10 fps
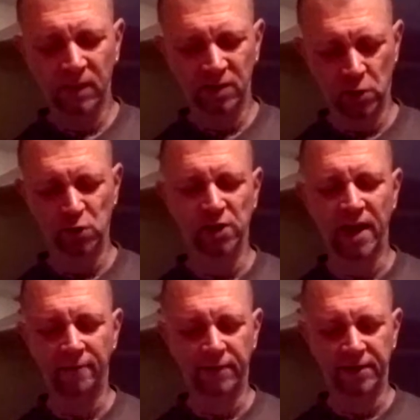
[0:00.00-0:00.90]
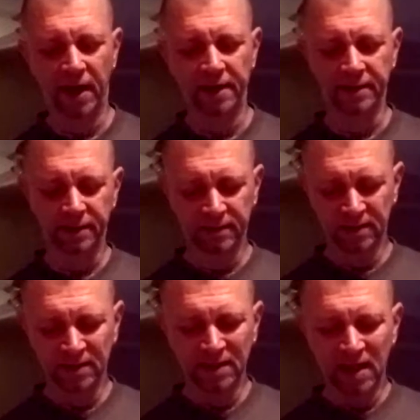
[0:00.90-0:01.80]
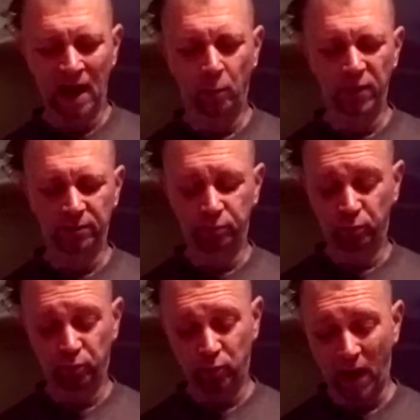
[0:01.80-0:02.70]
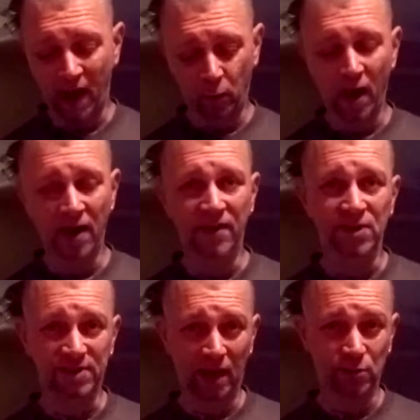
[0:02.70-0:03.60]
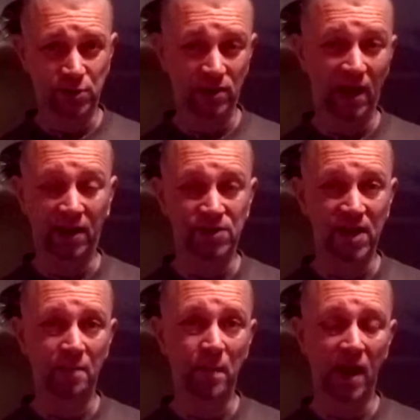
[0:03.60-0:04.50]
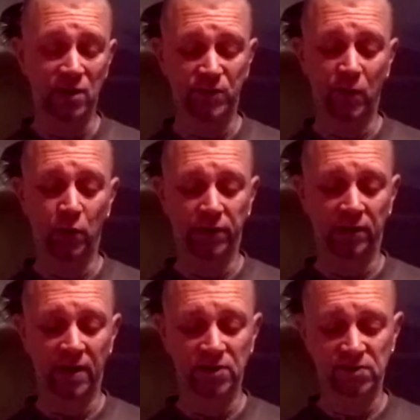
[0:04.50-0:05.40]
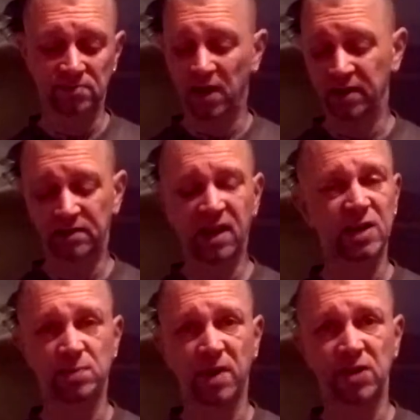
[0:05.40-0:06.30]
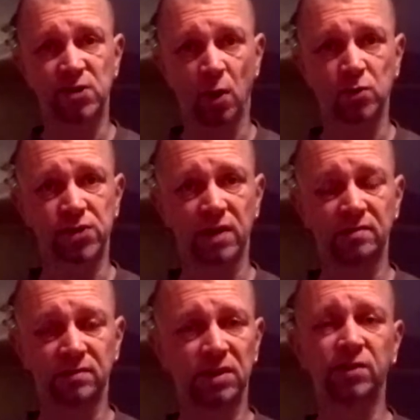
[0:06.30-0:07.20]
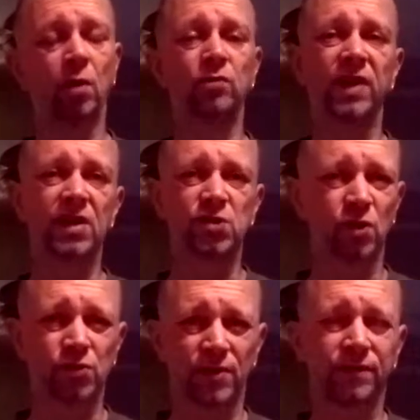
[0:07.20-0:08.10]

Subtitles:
usually every day, and I wear this down to, like I said, -4 degrees, and keeps me toasty. You don't need tons of